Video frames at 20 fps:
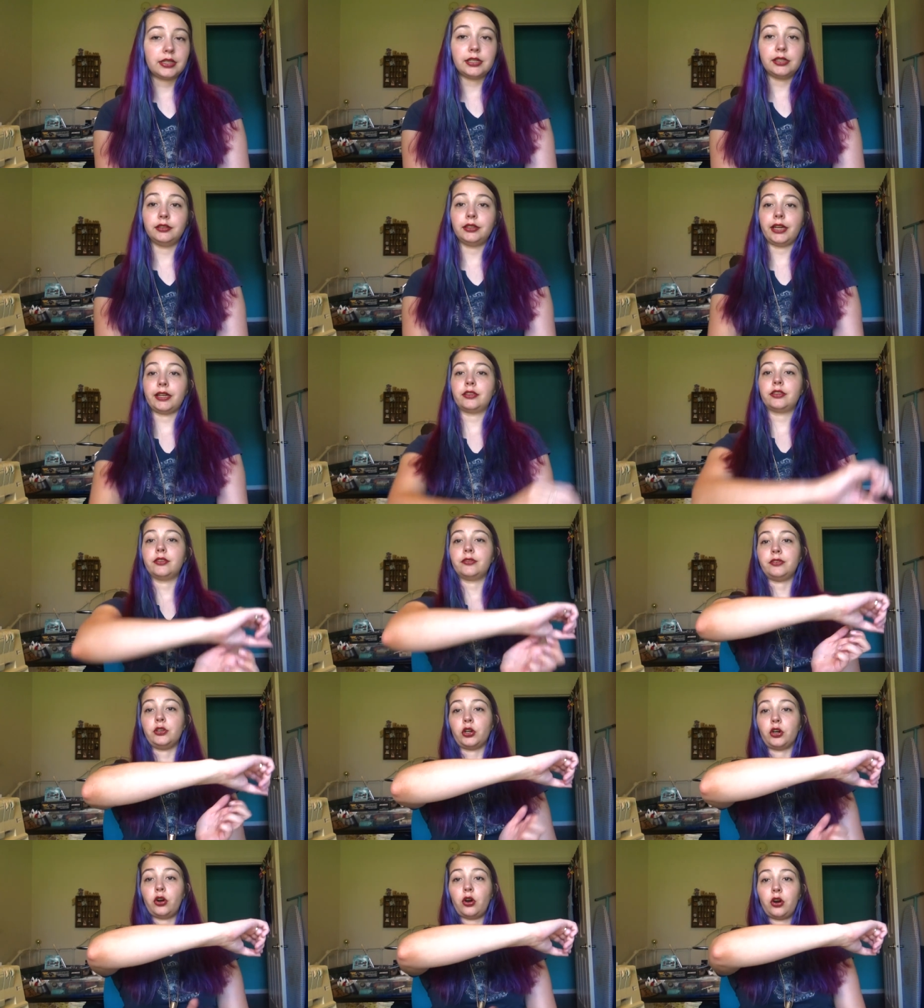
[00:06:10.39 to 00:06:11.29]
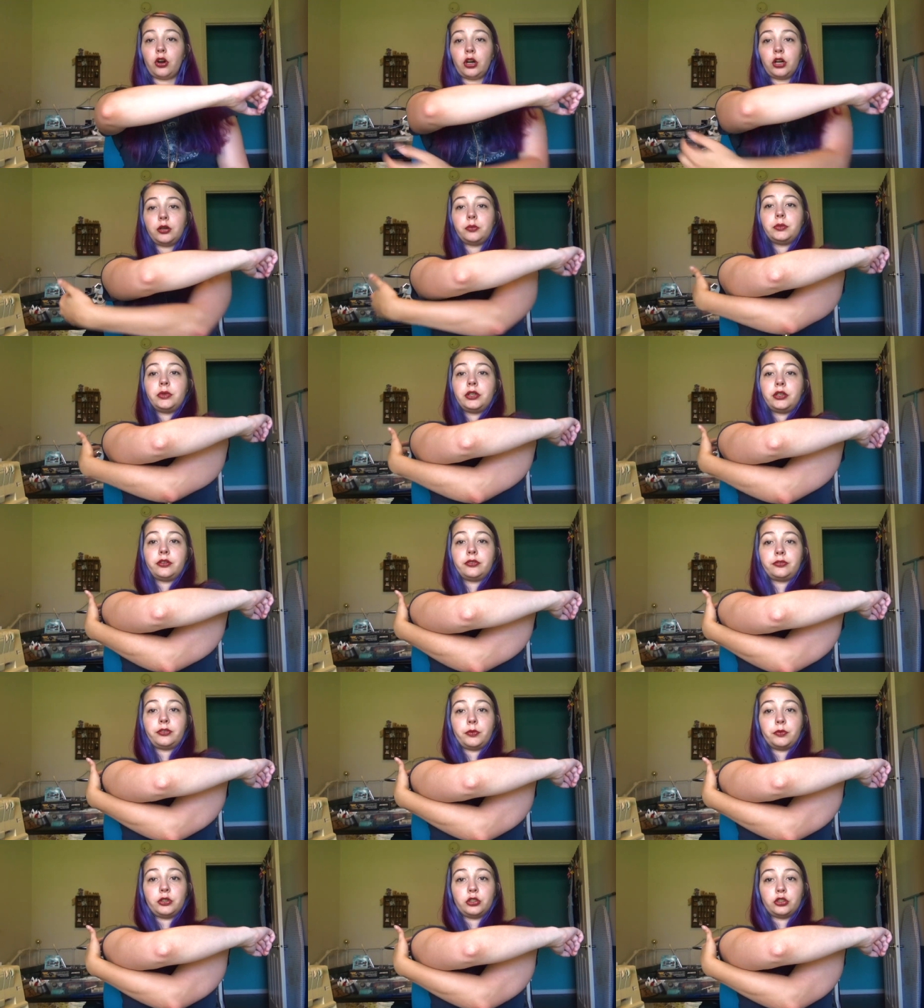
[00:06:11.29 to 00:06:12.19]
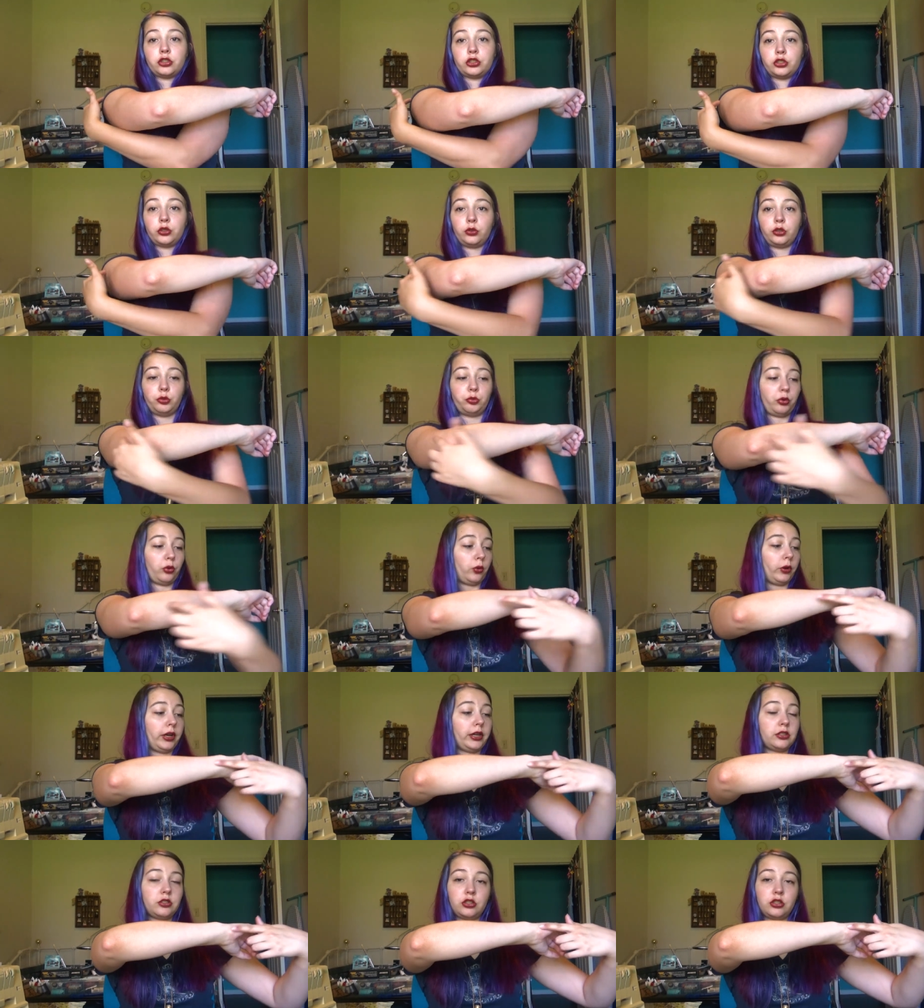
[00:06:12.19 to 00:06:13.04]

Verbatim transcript: the length of your arm from your shoulder point